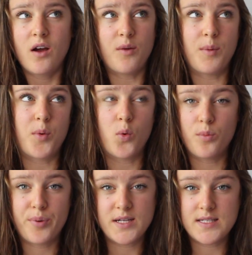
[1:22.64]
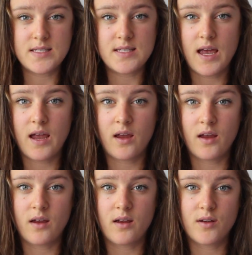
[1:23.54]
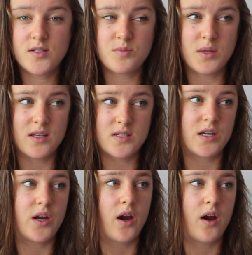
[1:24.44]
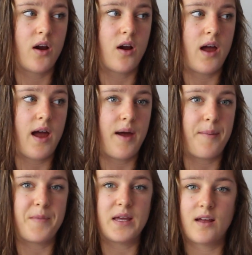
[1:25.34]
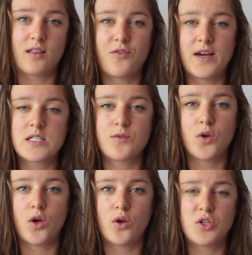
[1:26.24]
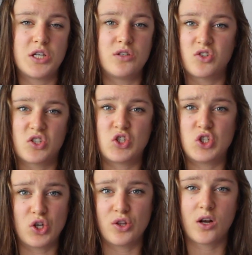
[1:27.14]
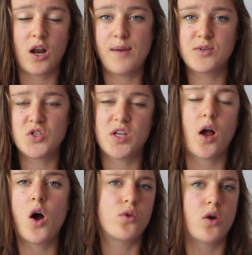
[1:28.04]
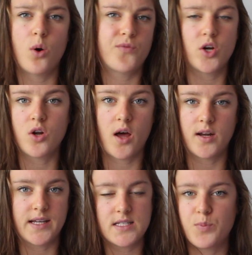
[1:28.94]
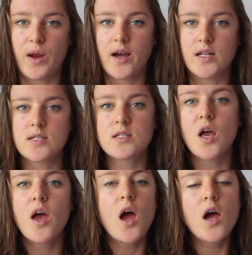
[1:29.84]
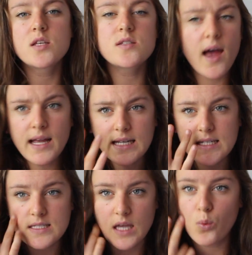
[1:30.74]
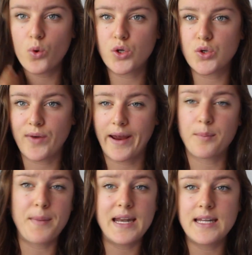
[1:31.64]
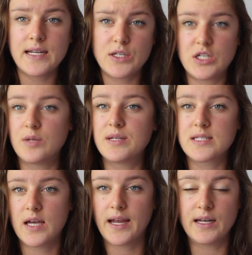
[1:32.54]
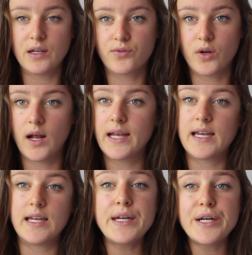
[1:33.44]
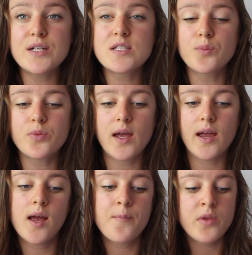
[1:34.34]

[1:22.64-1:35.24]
I remember one person saying to me this year at the festival, she'd just done the climb, she's like, oh no, if you're not an experienced cyclist, I wouldn't recommend it, and she'd been cycling for like a year or something.